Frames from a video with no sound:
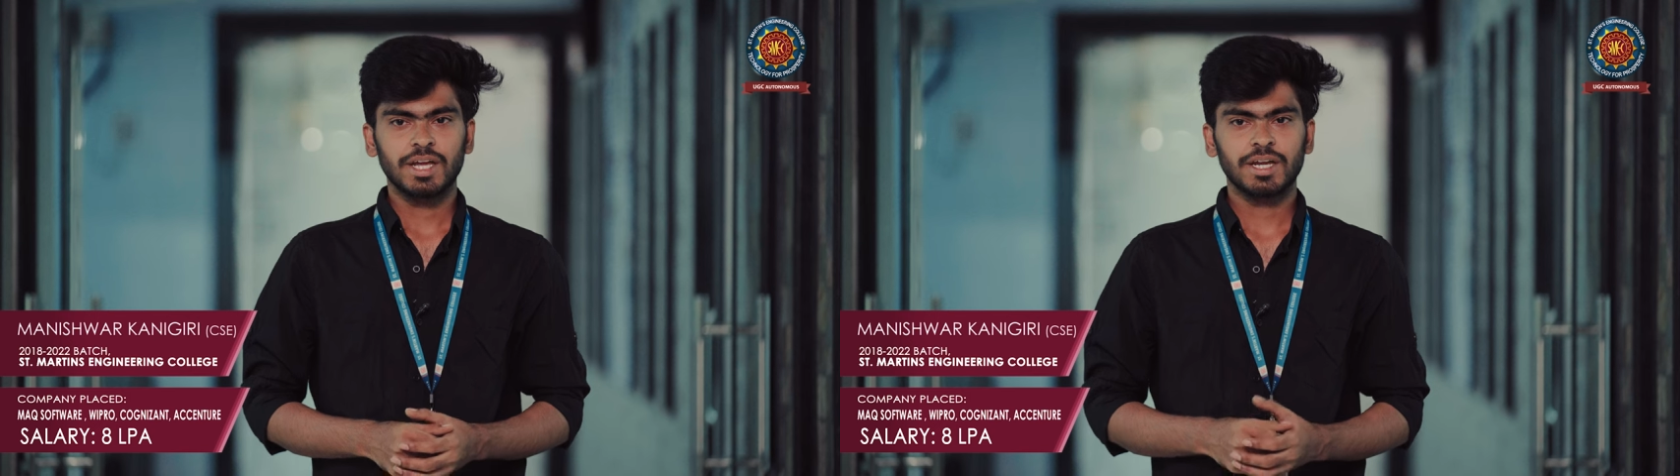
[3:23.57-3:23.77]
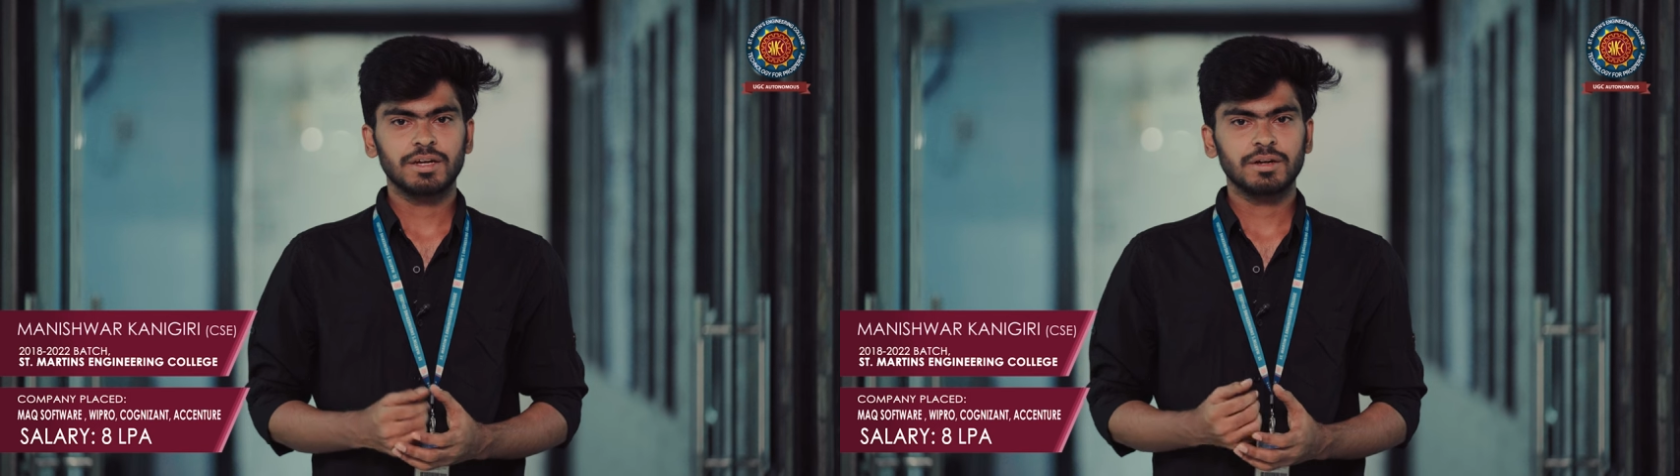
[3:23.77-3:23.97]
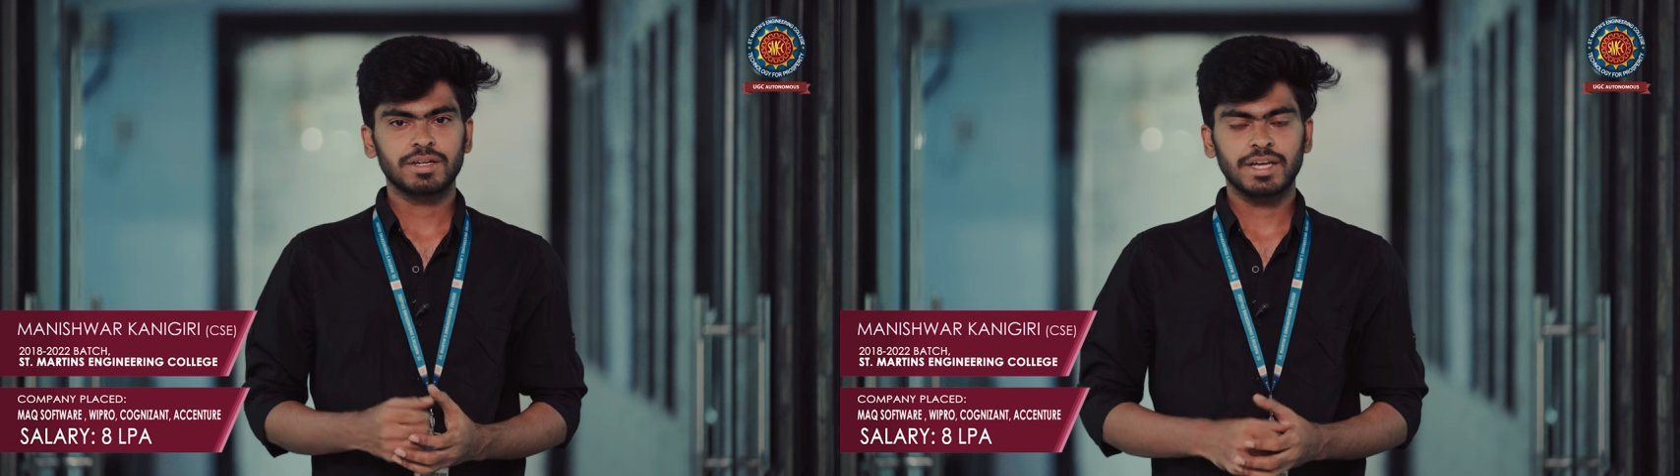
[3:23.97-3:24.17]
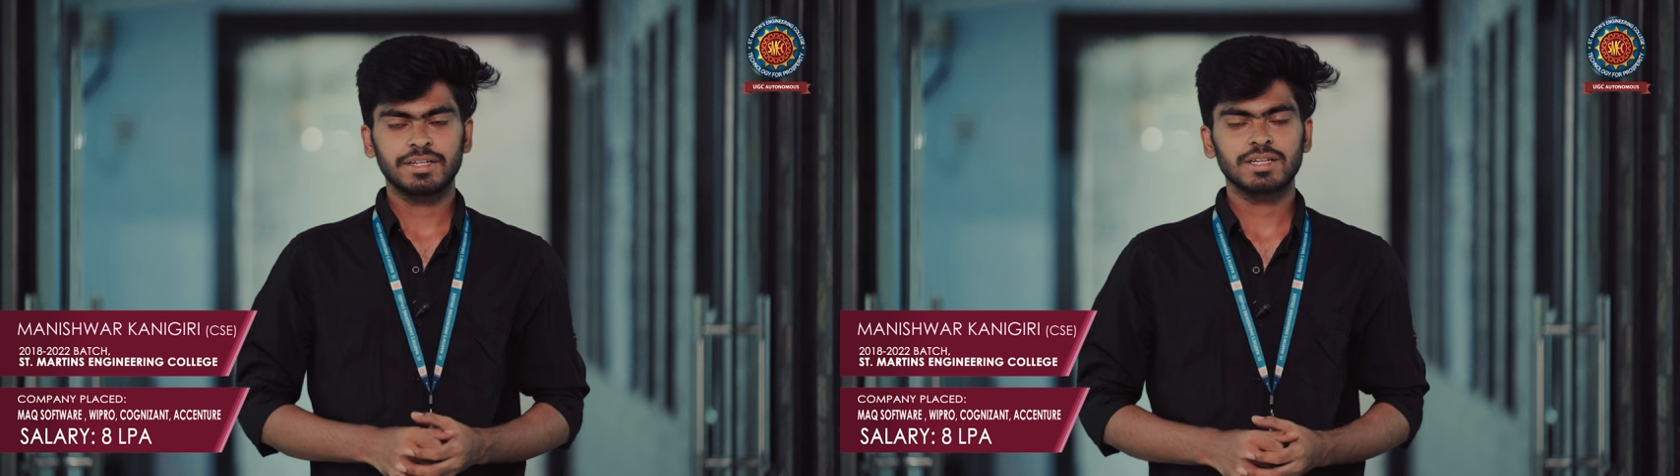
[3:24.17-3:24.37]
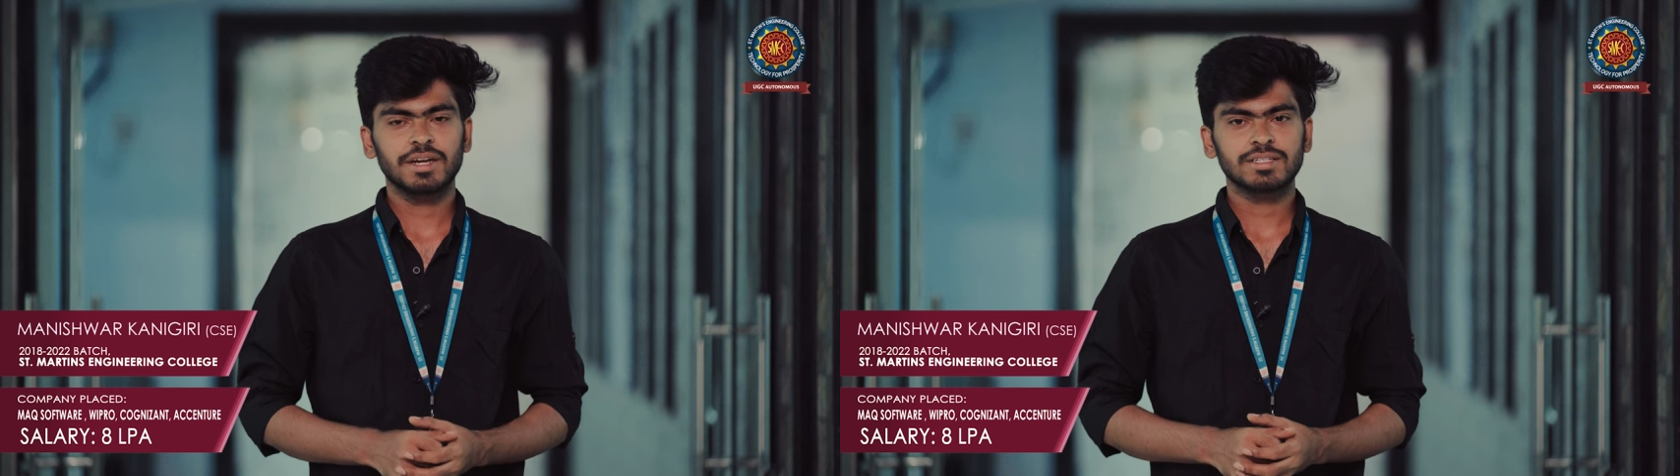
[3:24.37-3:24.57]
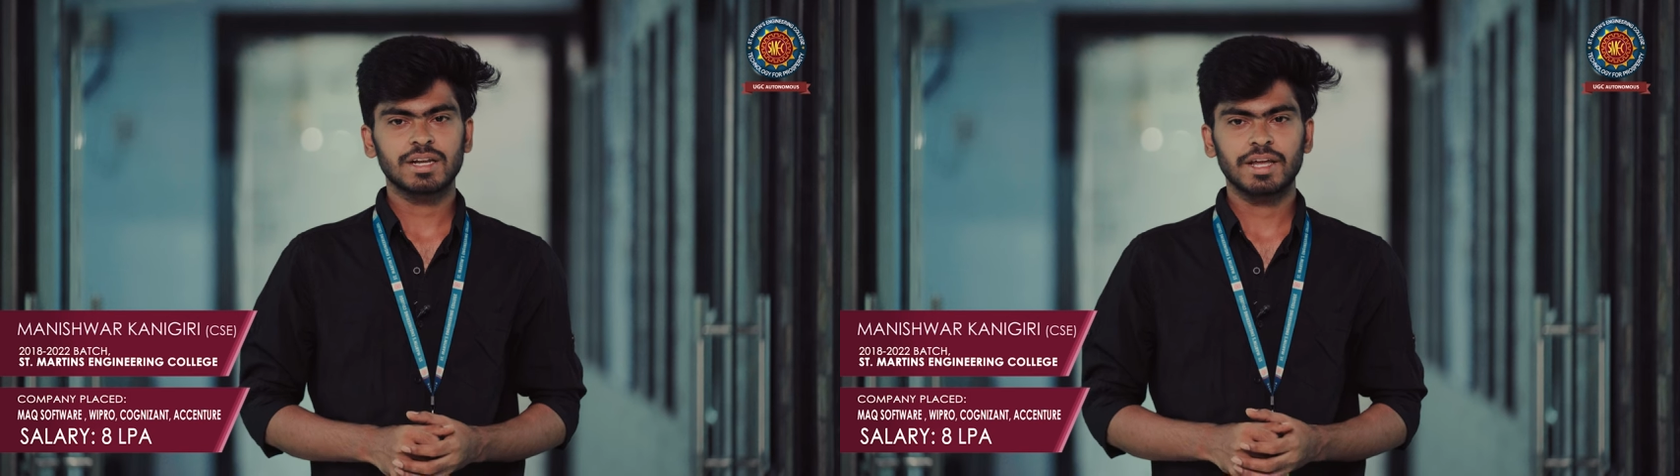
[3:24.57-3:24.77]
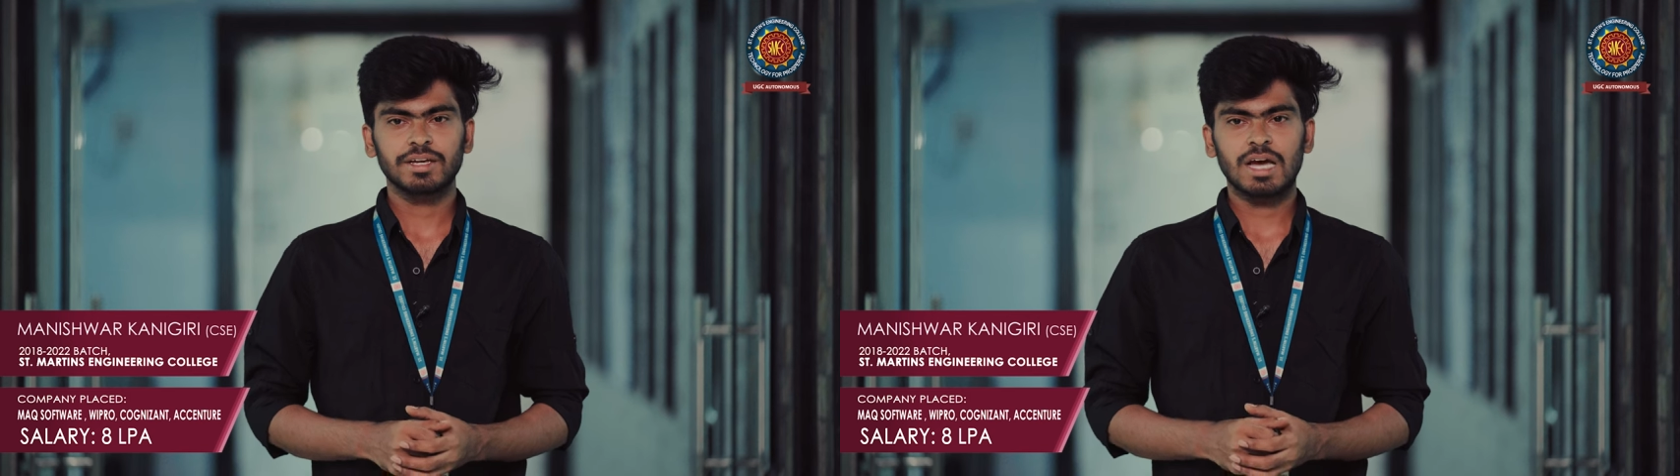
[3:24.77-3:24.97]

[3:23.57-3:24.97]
in tech giants like